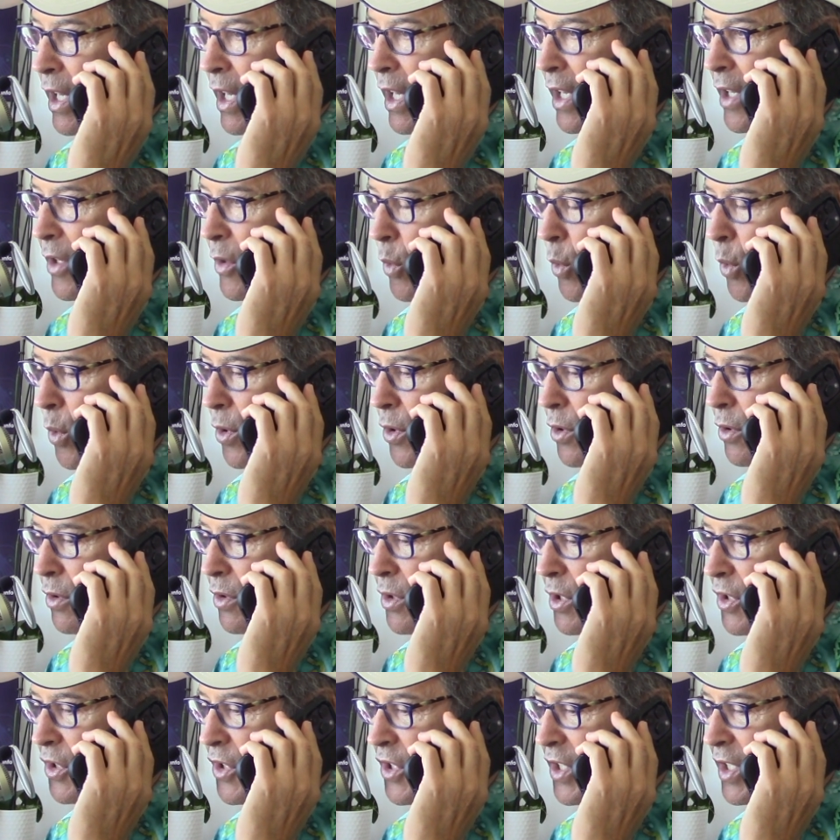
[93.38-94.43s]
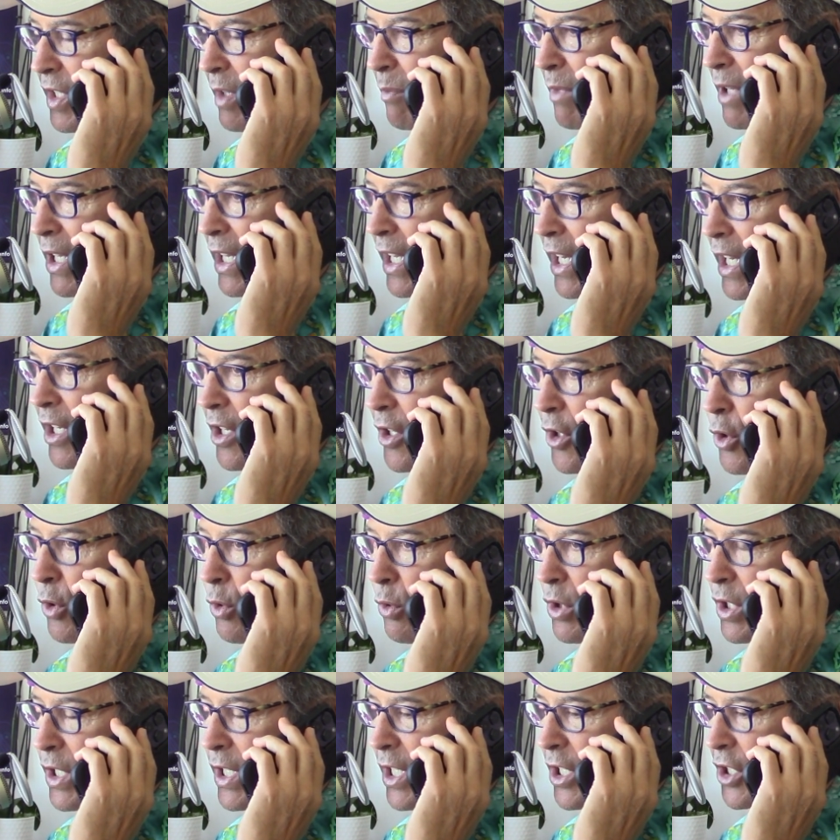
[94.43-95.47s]
in order to stimulate
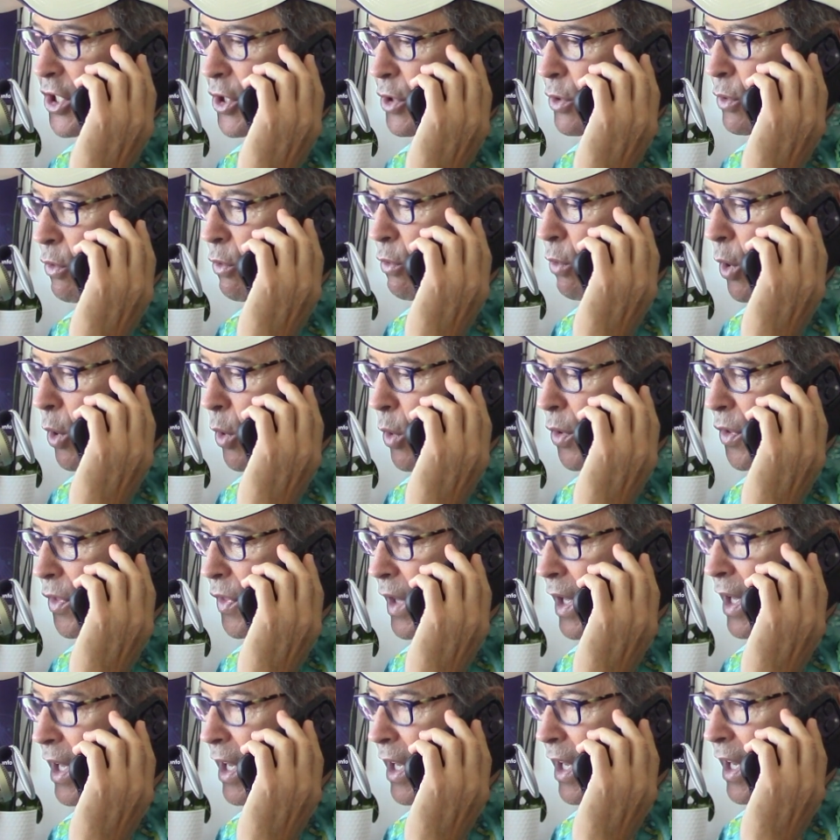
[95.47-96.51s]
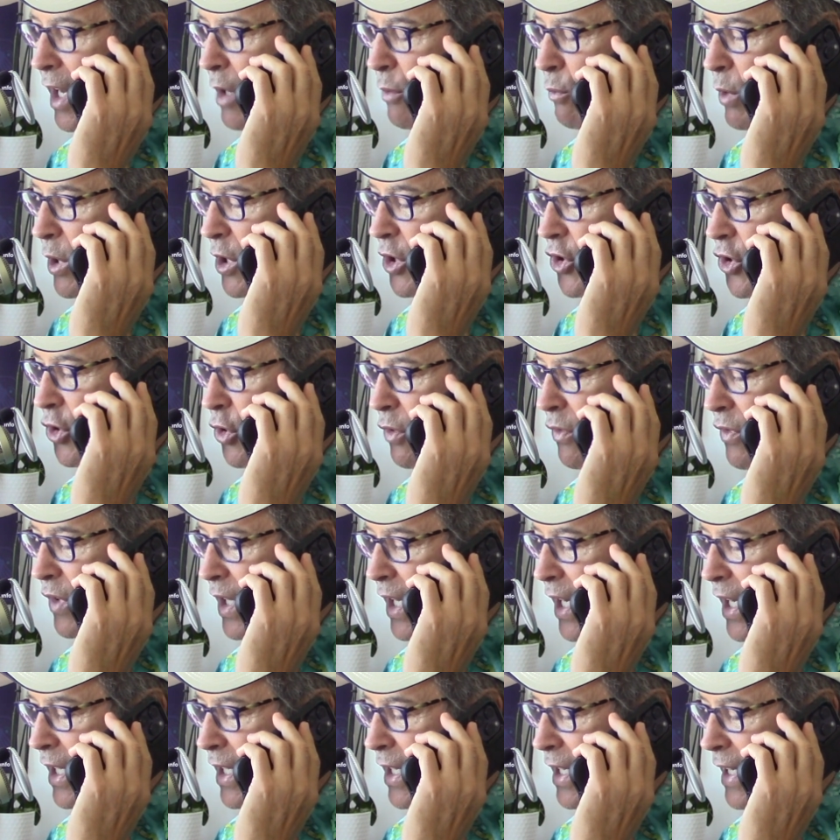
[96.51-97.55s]
new tissue growth and
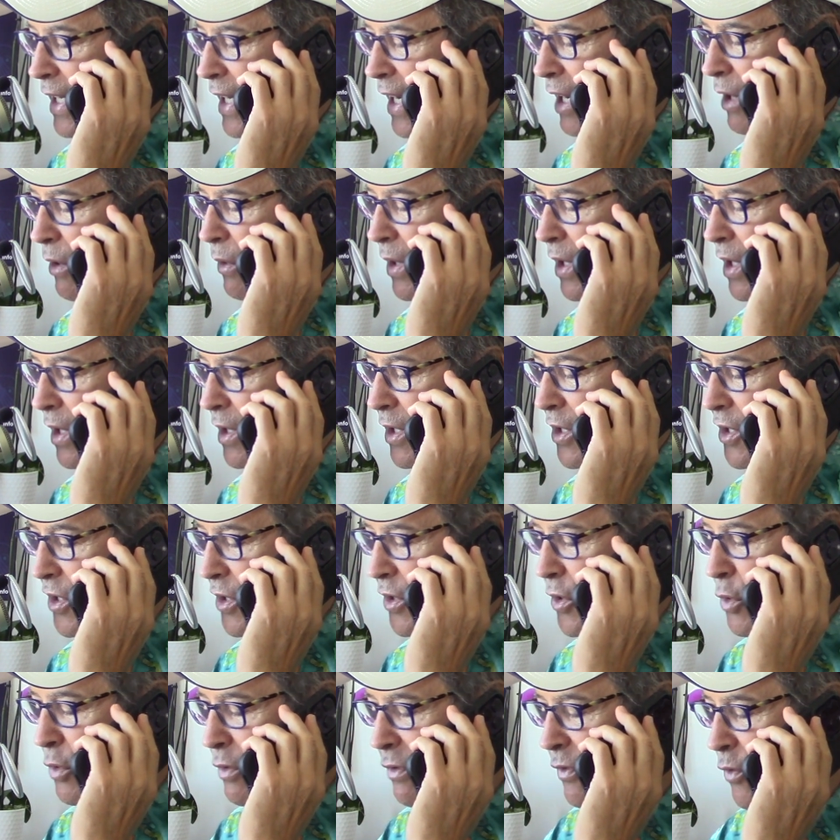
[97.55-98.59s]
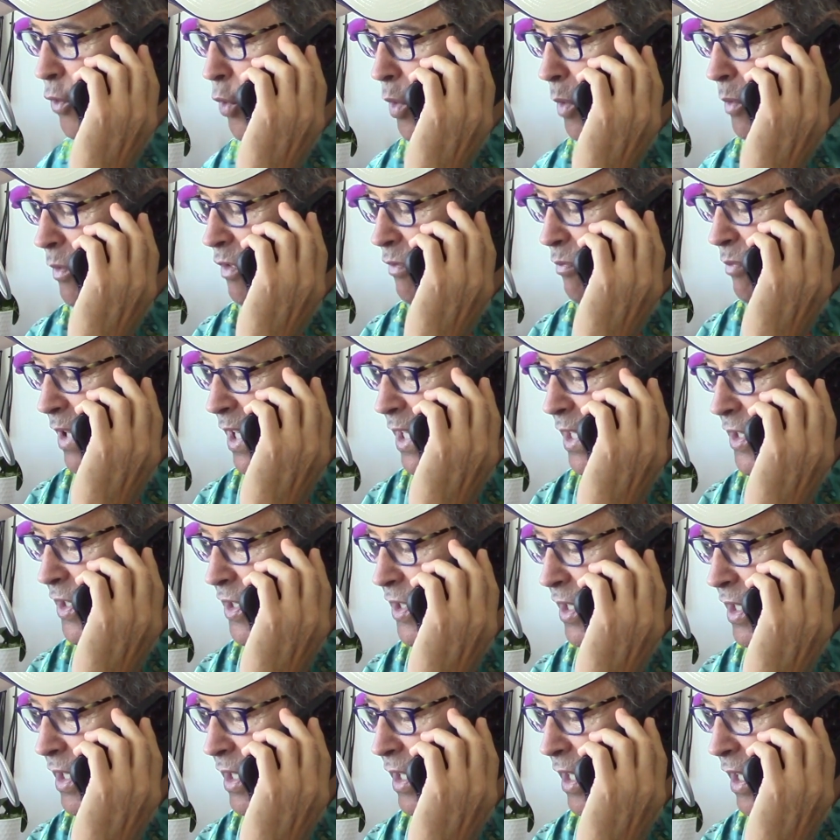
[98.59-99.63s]
rejuvenate the area. This new form of
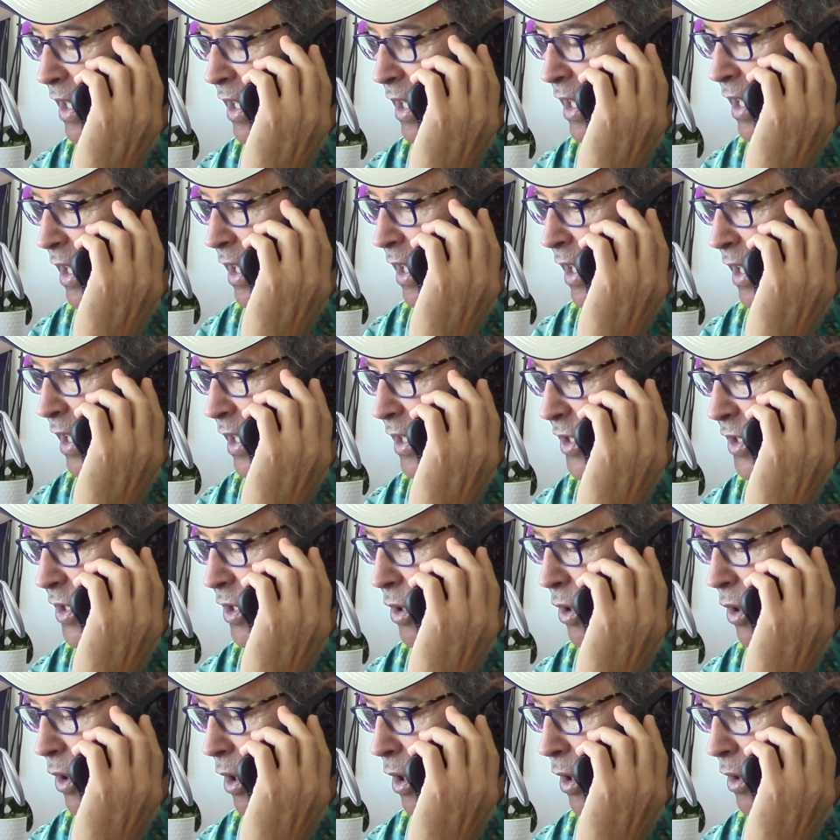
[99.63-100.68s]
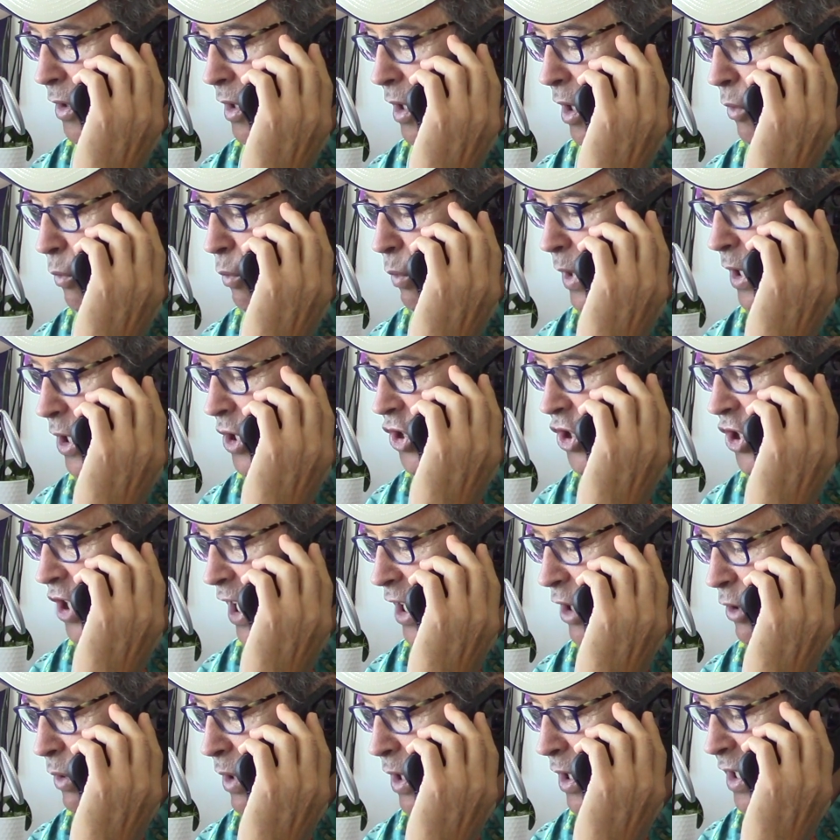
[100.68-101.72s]
medicine is called
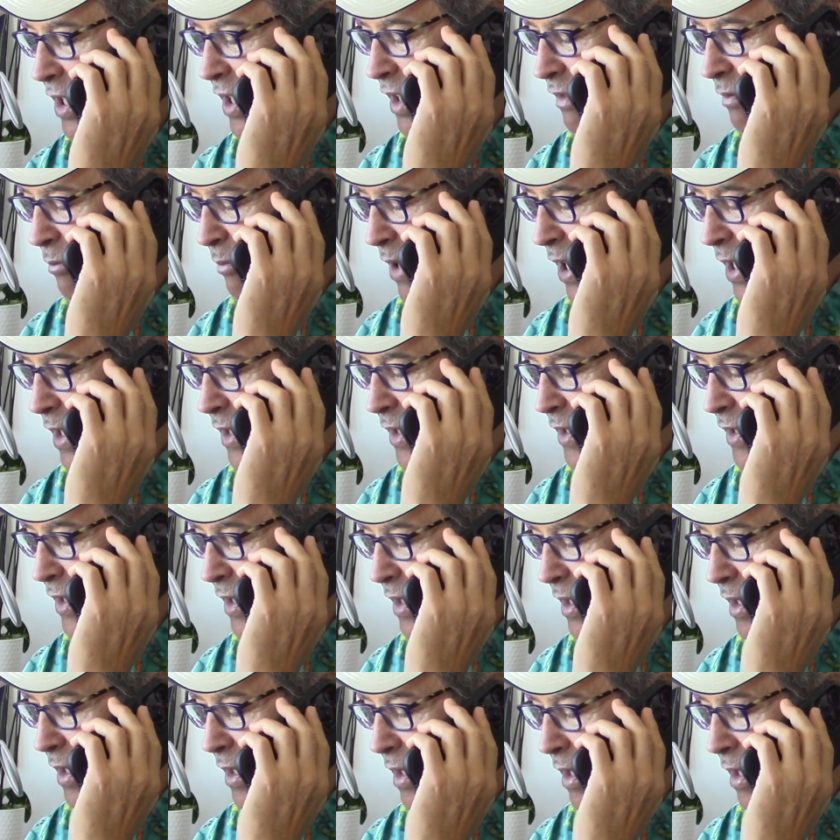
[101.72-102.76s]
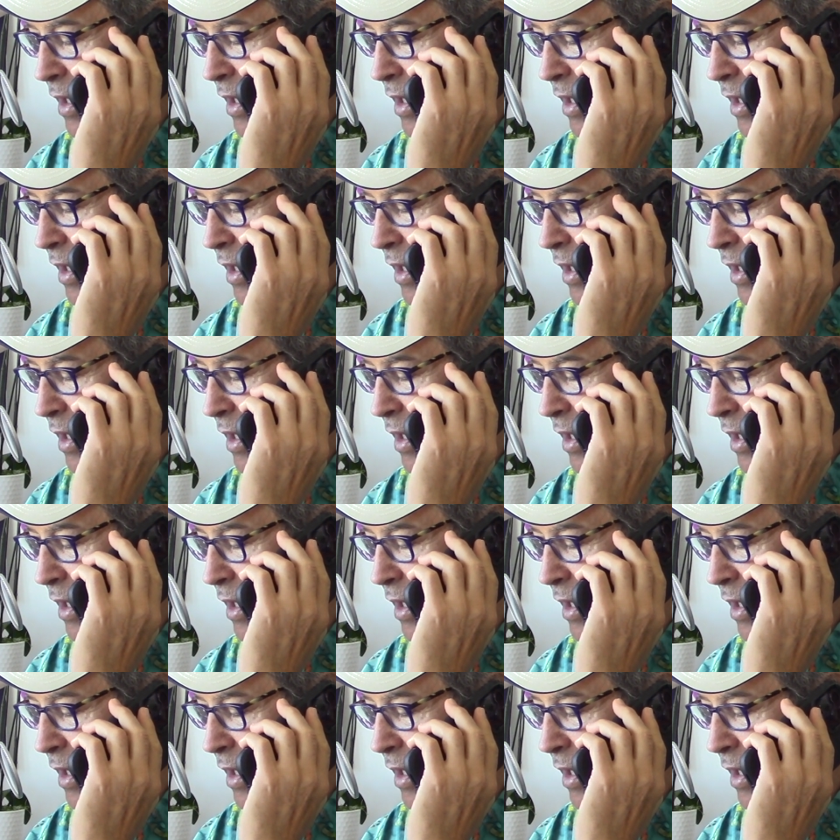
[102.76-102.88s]
regenerative medicine.